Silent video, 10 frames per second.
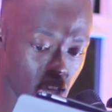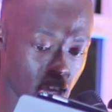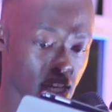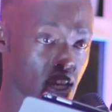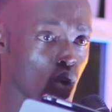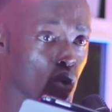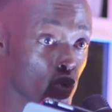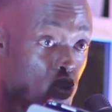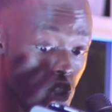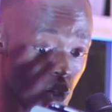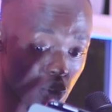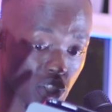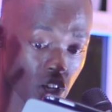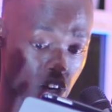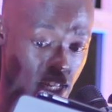And with reasonable
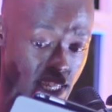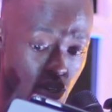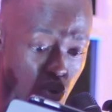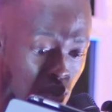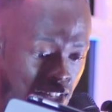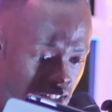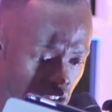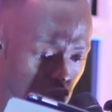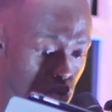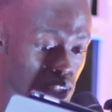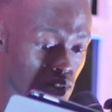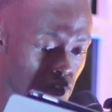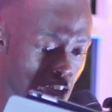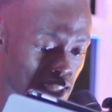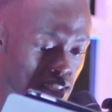certainty, we must agree with the
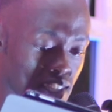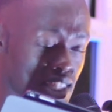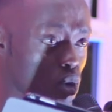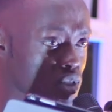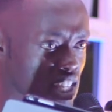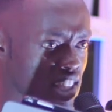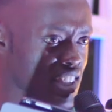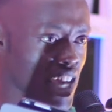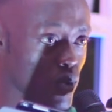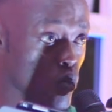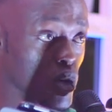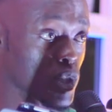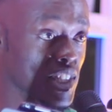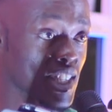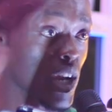fact that the cell's inside
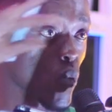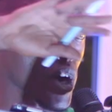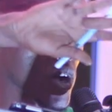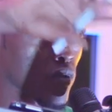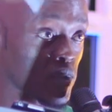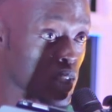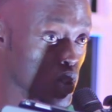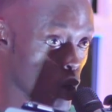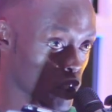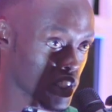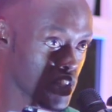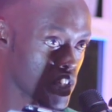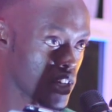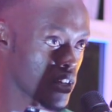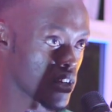world is unaware of this
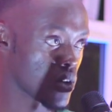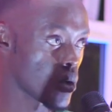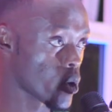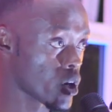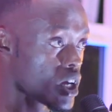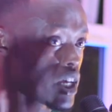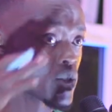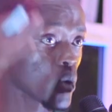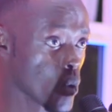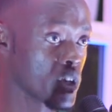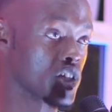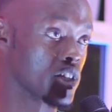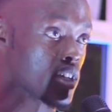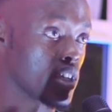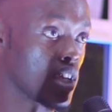oxygen or its
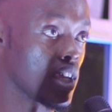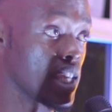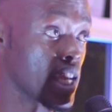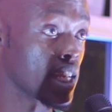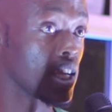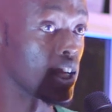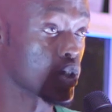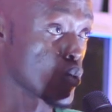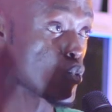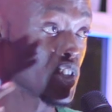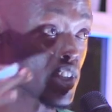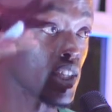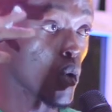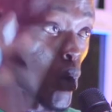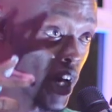origin, yet it's on which
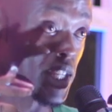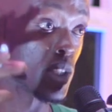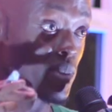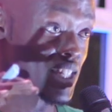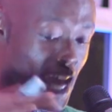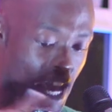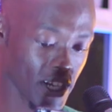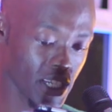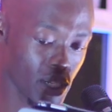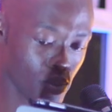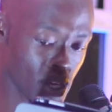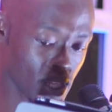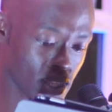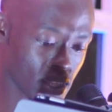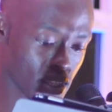the organism entirely
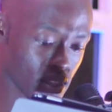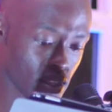depends.